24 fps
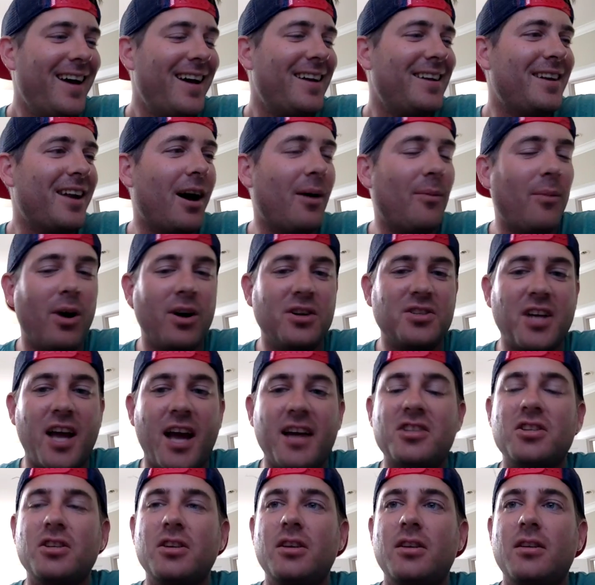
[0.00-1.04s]
Not much.
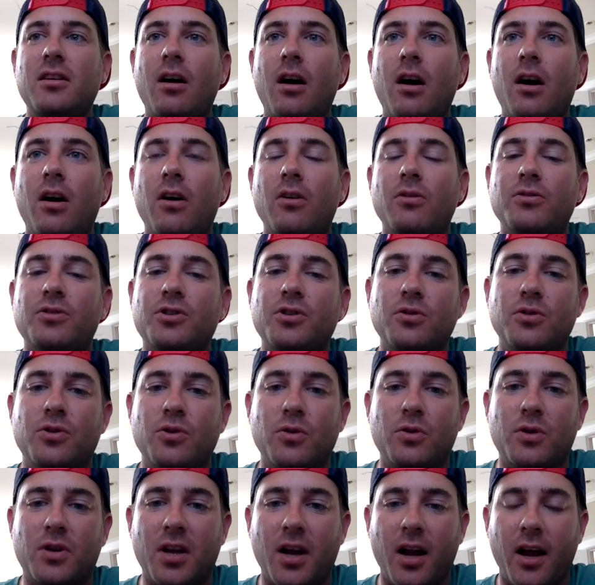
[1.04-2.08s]
Actually, oh shoot,
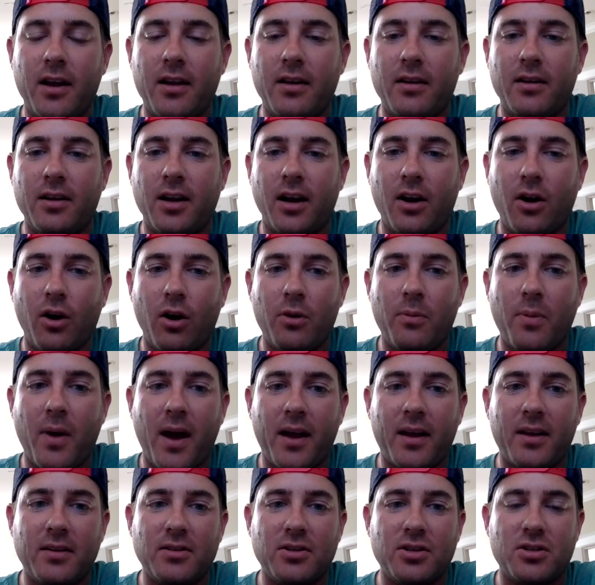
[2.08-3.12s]
dude, can I call you
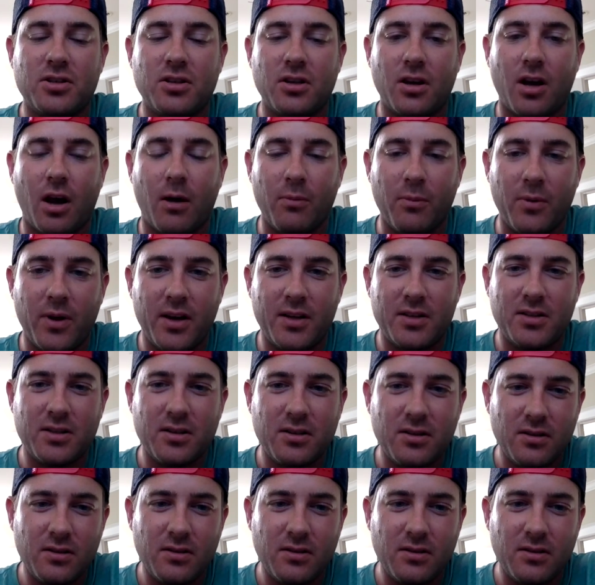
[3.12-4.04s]
back in just a couple minutes?